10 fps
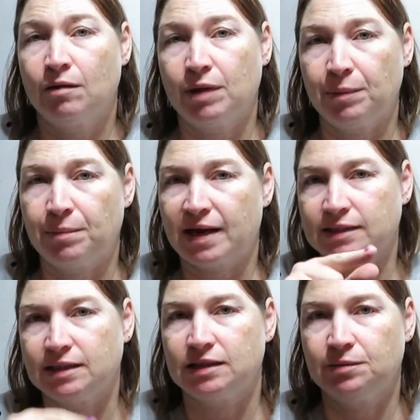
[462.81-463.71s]
maybe
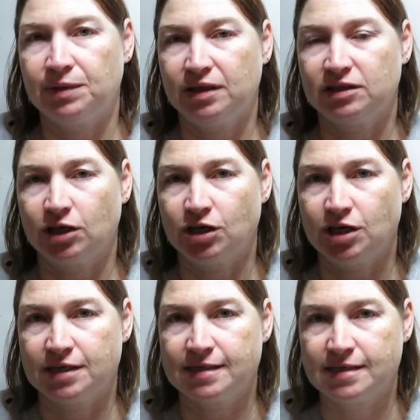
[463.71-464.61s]
backstitch a bit so you
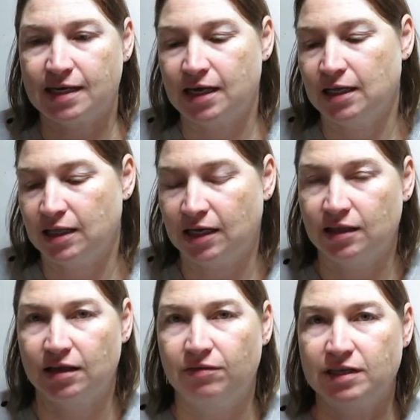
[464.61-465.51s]
can see that
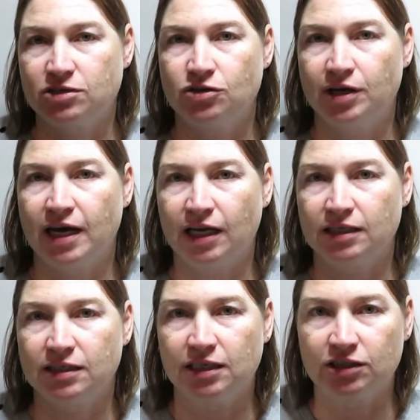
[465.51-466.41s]
there is 2
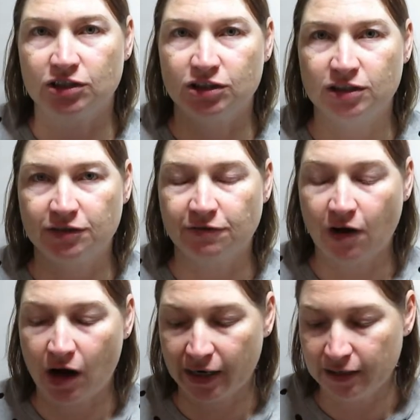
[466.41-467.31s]
colours in just
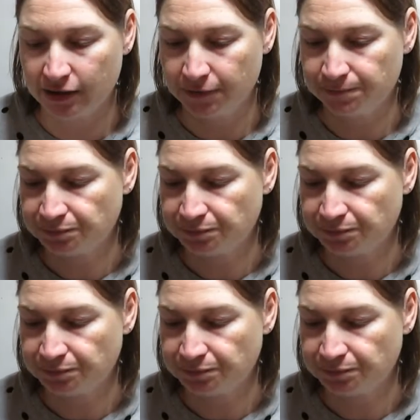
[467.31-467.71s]
defined.